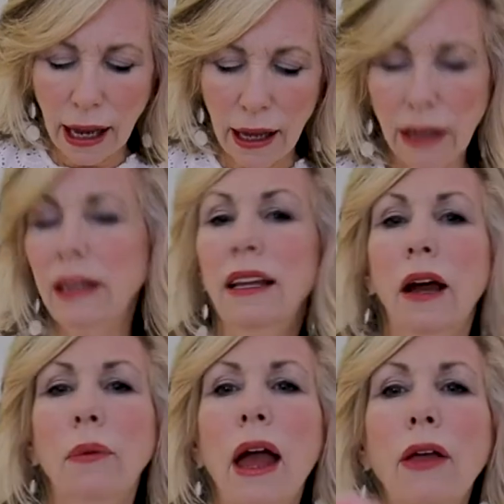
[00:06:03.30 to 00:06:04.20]
And
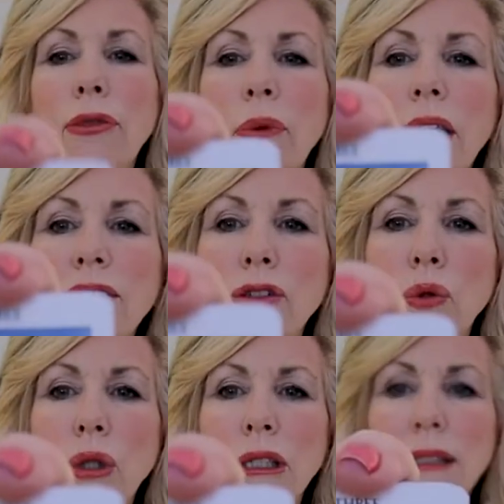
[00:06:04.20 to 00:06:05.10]
yeah, we have three of
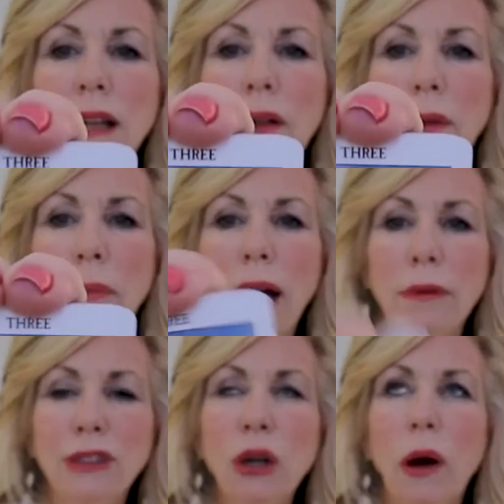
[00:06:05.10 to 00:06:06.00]
swords on the
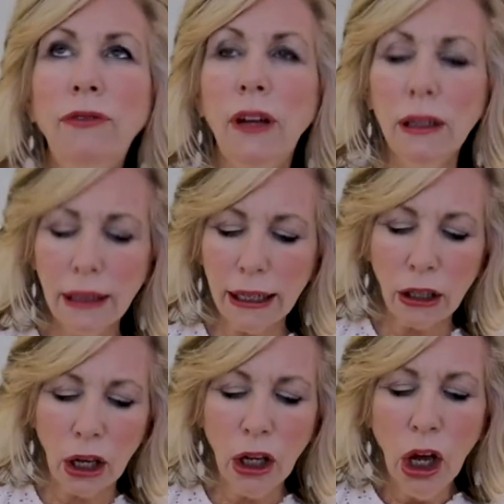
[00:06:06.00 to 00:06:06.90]
bottom. So I feel
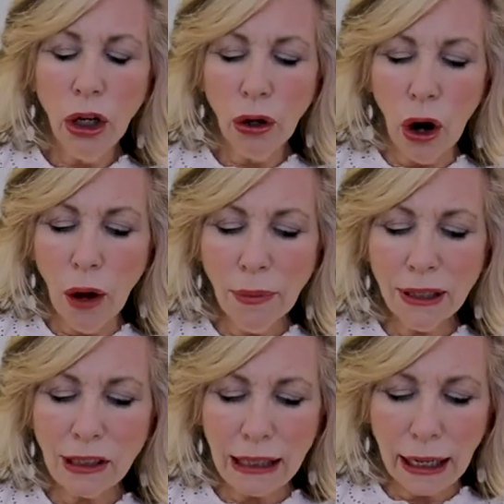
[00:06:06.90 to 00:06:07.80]
like you're
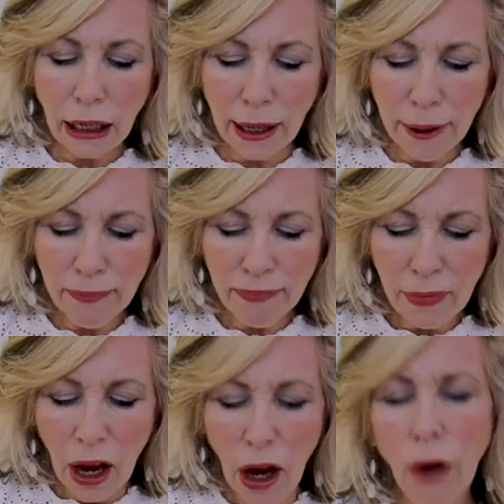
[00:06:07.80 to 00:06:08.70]
almost like,
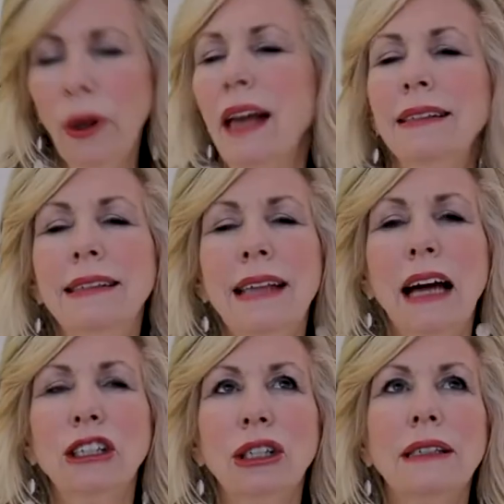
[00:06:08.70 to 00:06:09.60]
okay,
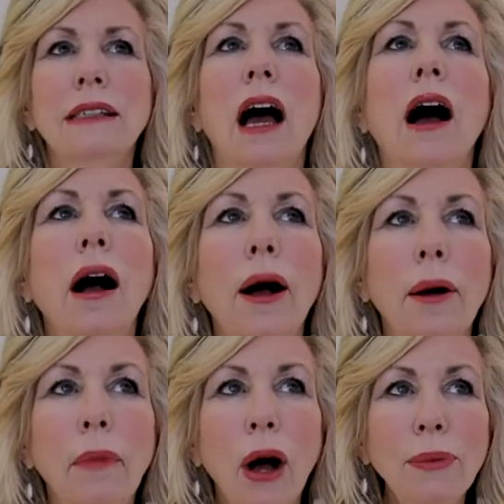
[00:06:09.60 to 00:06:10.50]
Sag, it's
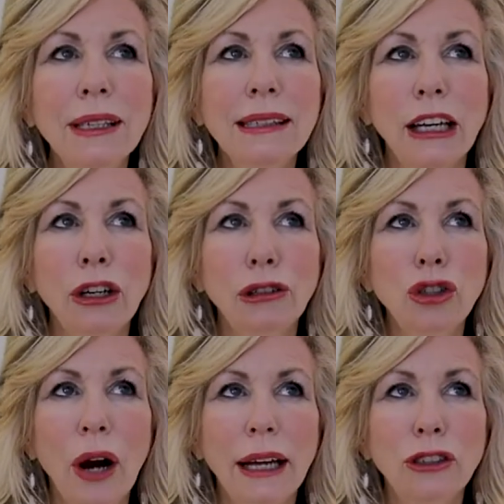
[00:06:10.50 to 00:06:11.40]
almost like you're
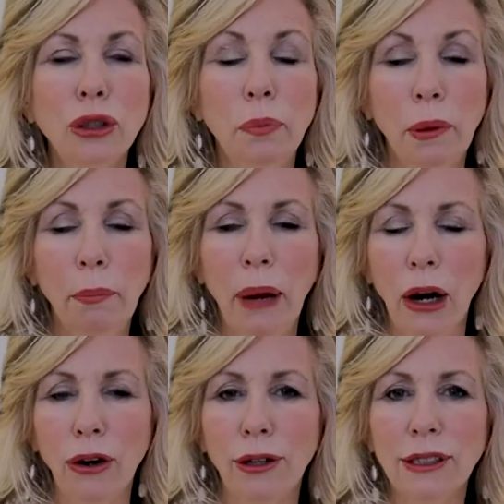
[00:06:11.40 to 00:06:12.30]
trying to
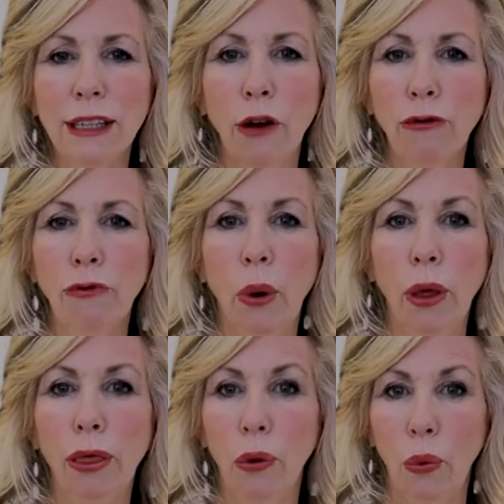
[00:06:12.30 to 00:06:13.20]
prepare yourself for
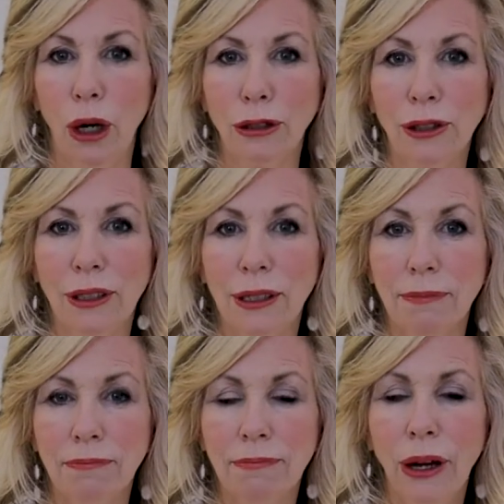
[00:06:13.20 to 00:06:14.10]
the worst,
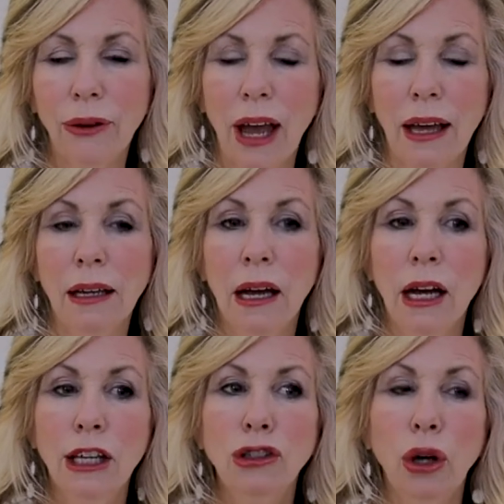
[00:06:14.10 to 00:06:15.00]
okay?
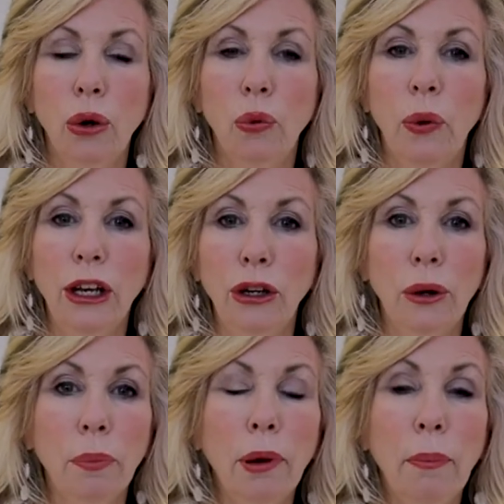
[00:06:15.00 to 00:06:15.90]
So when
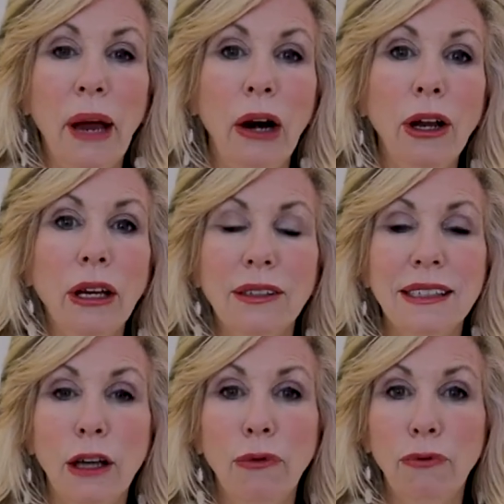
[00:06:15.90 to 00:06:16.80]
you're preparing
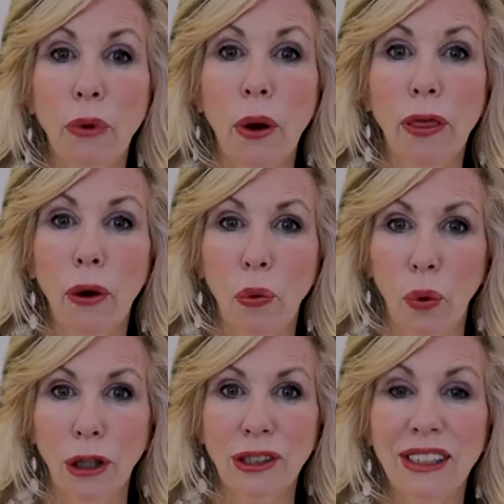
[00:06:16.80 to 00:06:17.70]
yourself for the
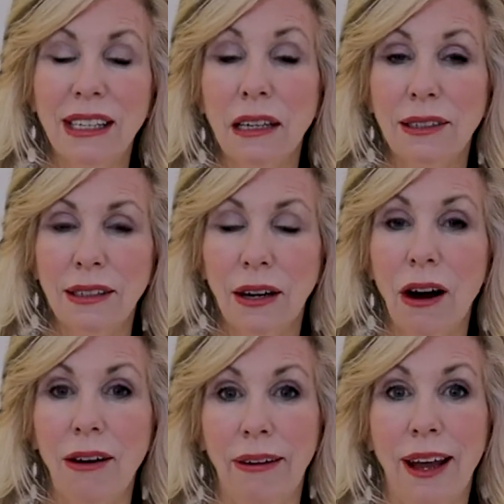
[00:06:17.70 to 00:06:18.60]
worst
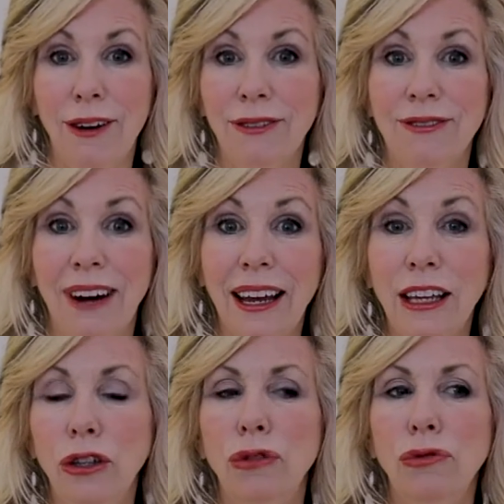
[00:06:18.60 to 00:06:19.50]
scenario,
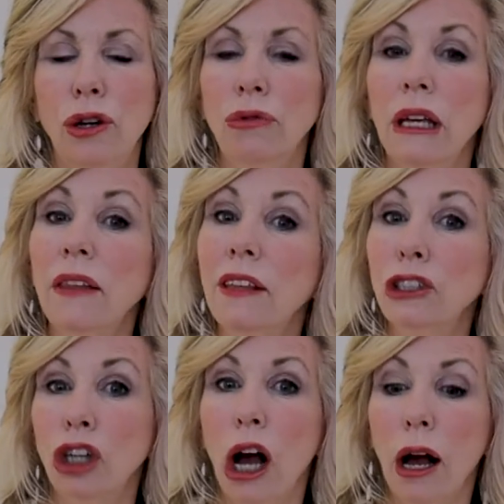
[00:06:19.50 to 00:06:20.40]
right? You don't get the
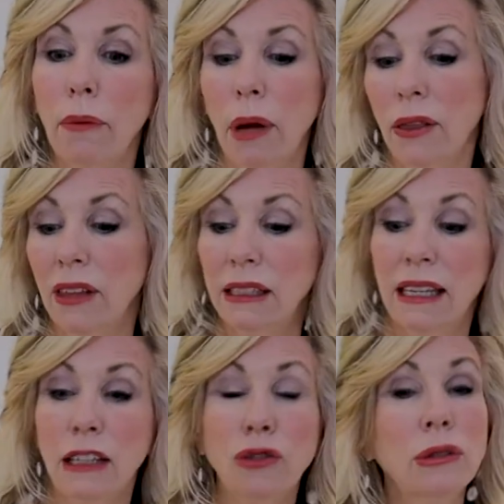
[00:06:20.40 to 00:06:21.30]
job, the
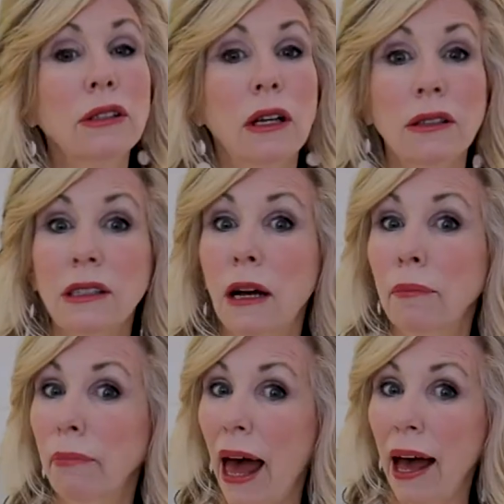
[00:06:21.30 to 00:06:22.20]
test results
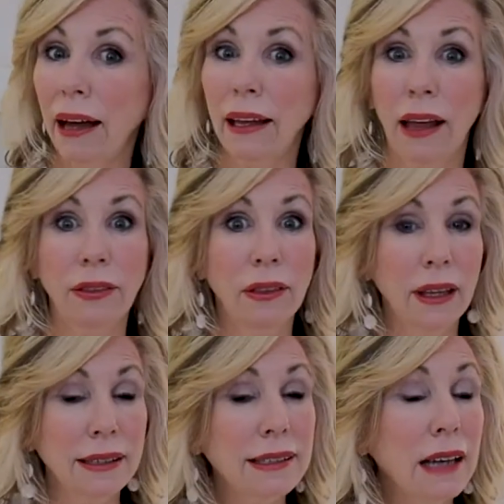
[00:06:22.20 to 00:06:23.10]
come back, and
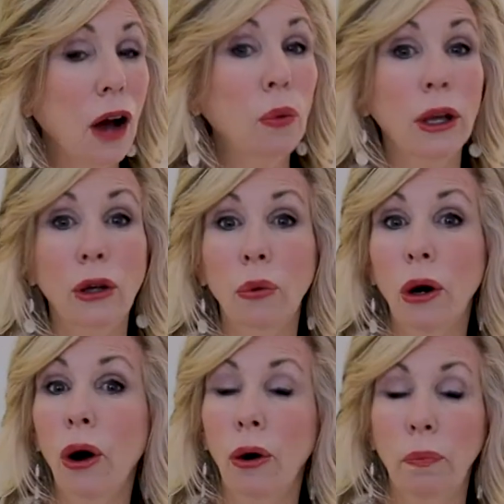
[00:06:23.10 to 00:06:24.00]
it's not what you
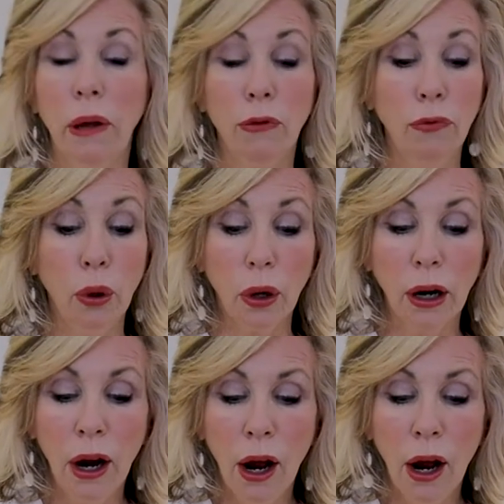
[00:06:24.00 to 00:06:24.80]
were hoping for,